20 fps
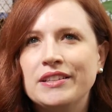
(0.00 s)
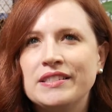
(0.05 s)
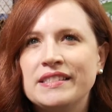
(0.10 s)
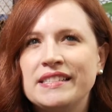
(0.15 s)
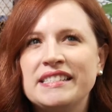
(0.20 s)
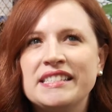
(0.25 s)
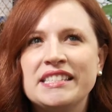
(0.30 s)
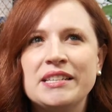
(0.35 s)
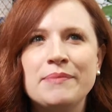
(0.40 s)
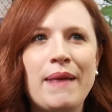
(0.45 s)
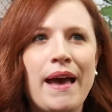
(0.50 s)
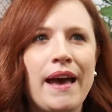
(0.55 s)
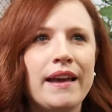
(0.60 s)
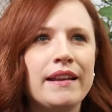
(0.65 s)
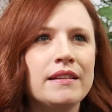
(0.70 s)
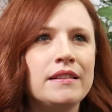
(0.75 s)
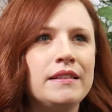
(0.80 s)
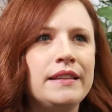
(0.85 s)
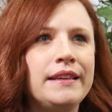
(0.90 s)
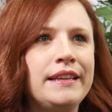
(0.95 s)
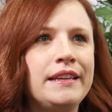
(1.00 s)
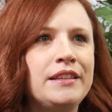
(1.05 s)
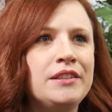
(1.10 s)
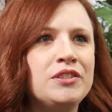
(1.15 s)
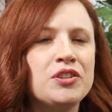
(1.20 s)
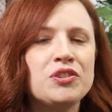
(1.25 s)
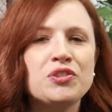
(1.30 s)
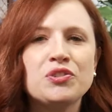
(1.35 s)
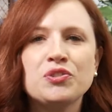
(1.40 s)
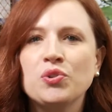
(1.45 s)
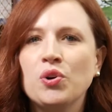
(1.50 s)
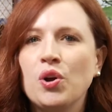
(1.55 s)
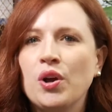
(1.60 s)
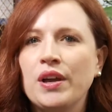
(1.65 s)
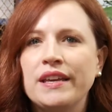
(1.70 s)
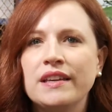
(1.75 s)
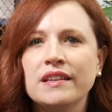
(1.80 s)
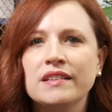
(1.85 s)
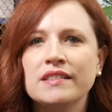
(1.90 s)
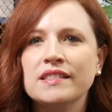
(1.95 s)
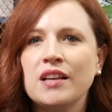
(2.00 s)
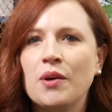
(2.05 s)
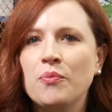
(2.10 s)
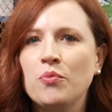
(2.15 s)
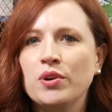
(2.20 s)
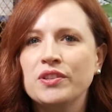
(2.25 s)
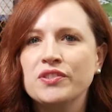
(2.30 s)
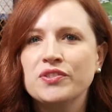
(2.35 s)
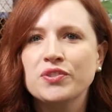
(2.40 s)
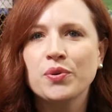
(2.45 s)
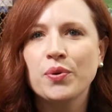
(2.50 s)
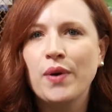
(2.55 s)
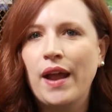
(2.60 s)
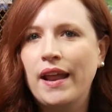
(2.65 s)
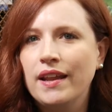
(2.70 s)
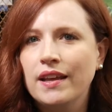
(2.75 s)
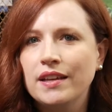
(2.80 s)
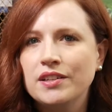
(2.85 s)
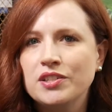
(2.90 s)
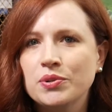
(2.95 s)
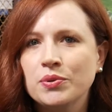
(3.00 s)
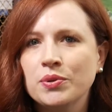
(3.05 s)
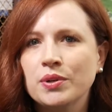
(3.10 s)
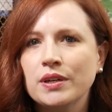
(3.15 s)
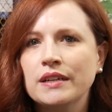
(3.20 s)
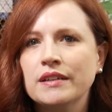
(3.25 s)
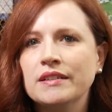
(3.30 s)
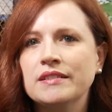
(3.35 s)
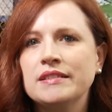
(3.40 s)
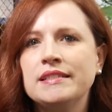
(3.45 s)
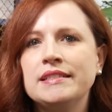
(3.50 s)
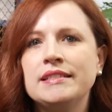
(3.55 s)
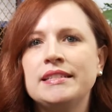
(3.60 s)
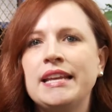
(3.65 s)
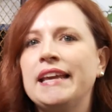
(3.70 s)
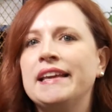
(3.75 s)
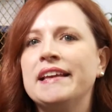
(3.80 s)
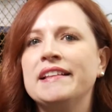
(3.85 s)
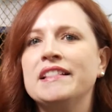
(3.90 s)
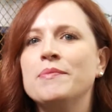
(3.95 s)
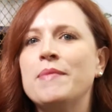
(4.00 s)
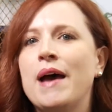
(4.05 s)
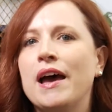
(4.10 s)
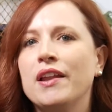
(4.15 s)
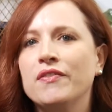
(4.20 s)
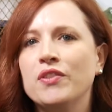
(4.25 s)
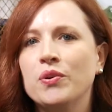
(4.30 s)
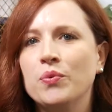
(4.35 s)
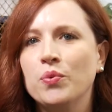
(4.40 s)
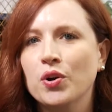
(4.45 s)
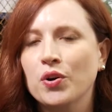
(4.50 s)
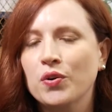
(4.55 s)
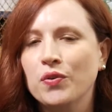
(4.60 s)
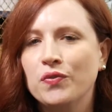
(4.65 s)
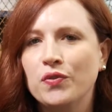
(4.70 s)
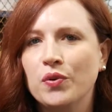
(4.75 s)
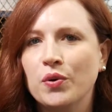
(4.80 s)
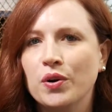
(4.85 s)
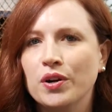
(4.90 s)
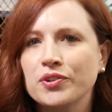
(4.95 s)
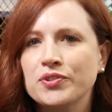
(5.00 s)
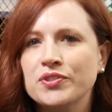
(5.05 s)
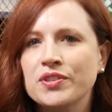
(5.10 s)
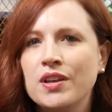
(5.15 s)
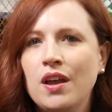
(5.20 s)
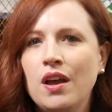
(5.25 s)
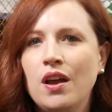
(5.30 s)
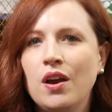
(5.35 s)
systematically destroying someone's credit or taking them out of the workforce,